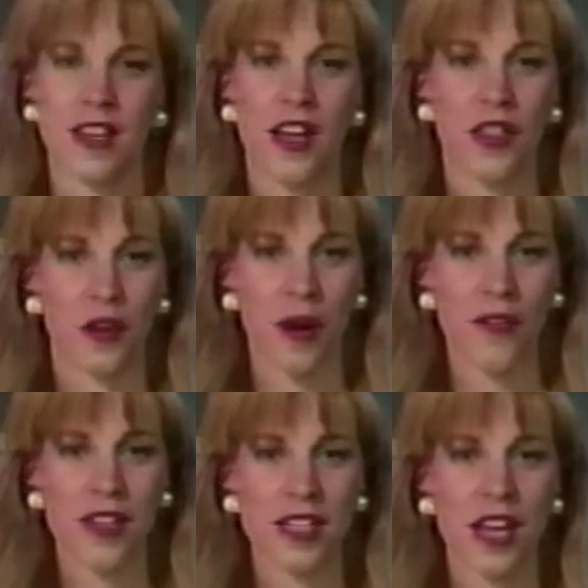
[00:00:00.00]
The
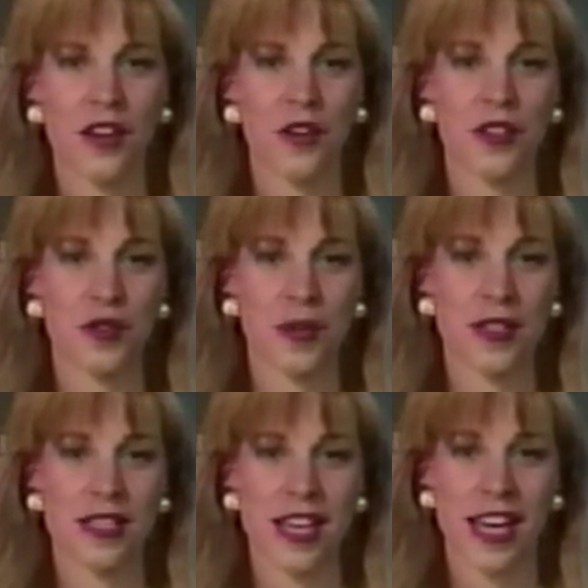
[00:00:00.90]
graphics editor, as you can
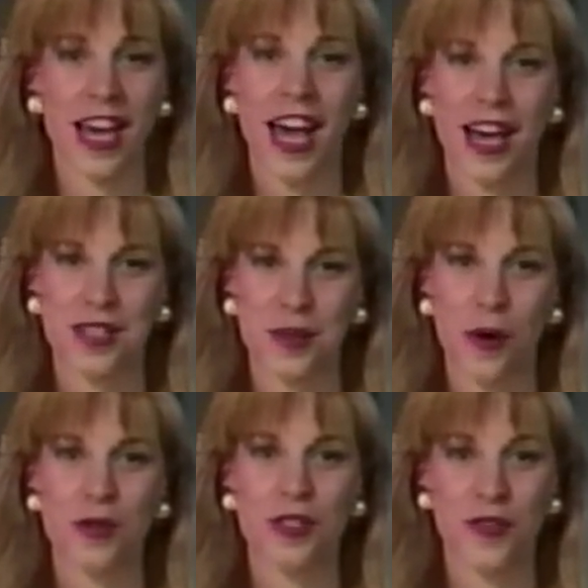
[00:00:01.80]
see, has the
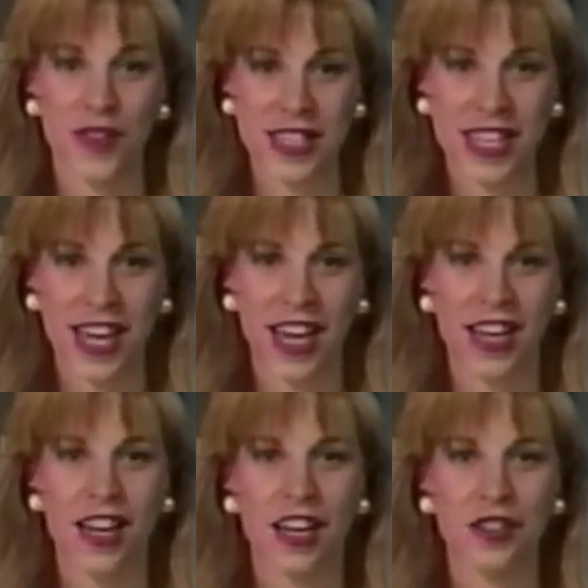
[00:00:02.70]
most
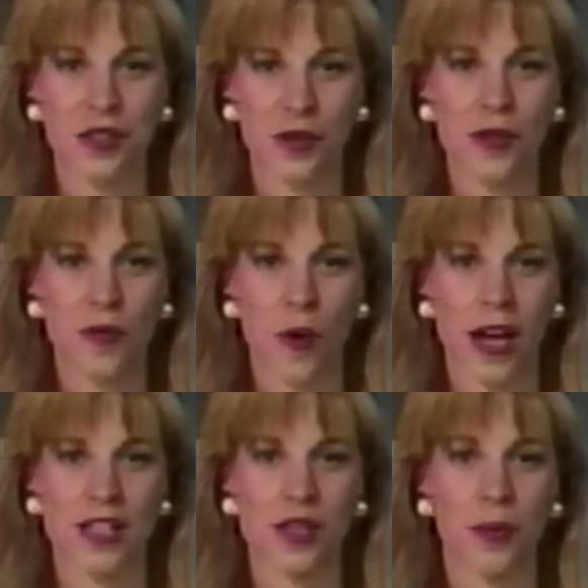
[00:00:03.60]
sophisticated and intuitive
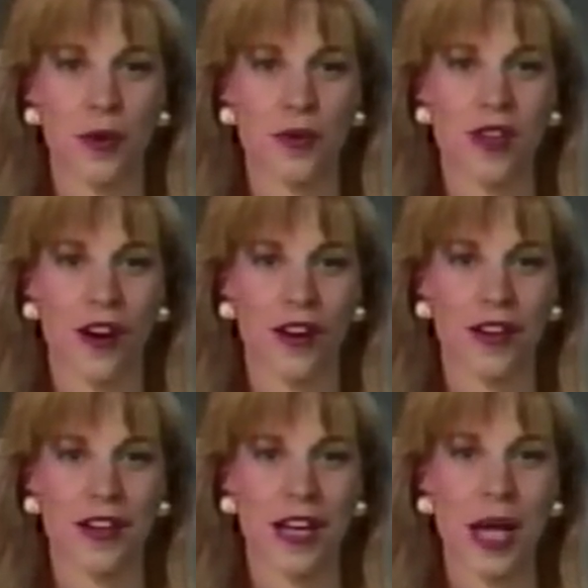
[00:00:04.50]
ways to produce art.
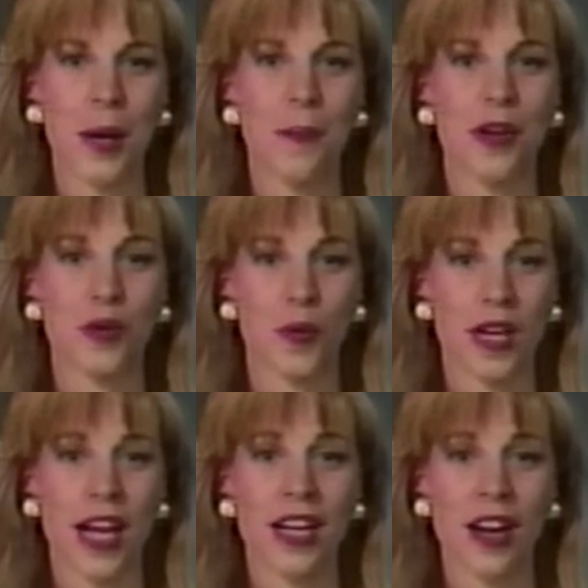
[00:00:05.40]
But
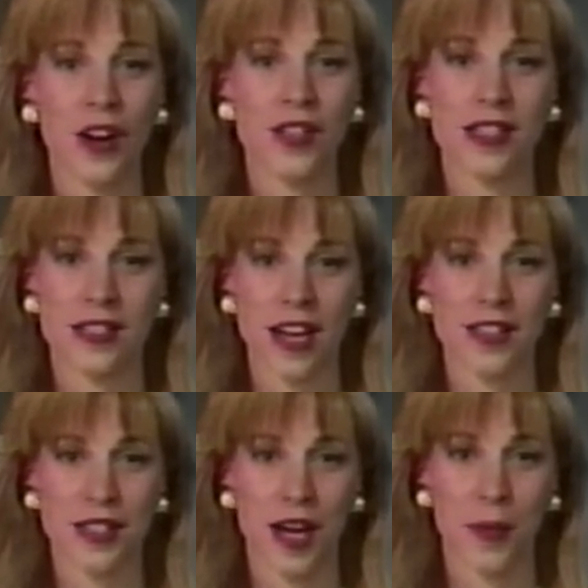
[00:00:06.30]
creating art does
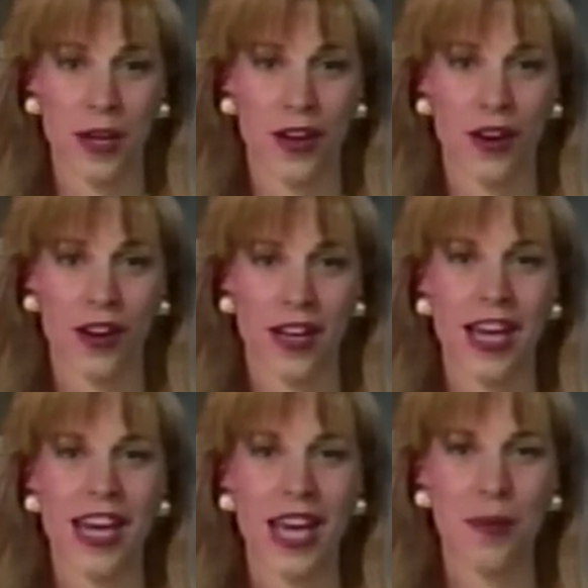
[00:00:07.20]
not stop here.
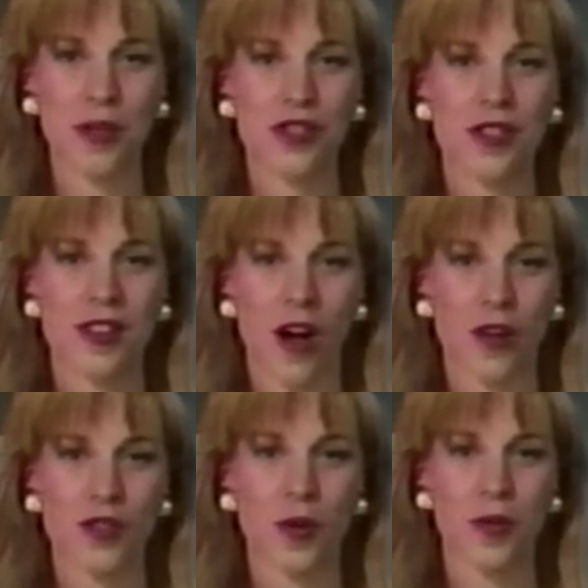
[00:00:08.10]
Images
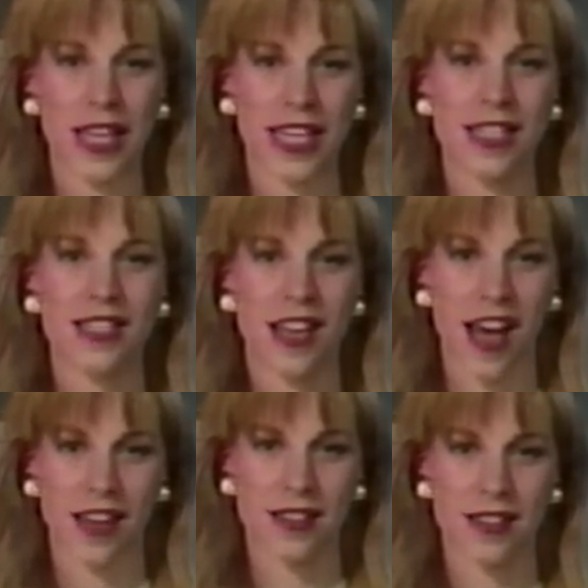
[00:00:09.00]
also need
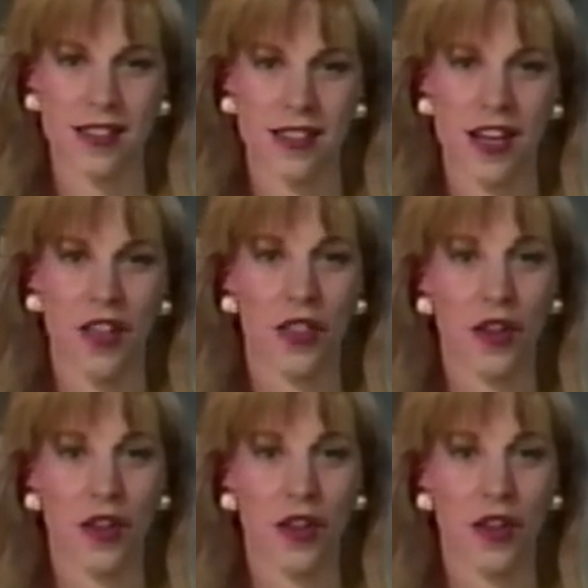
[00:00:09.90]
text. The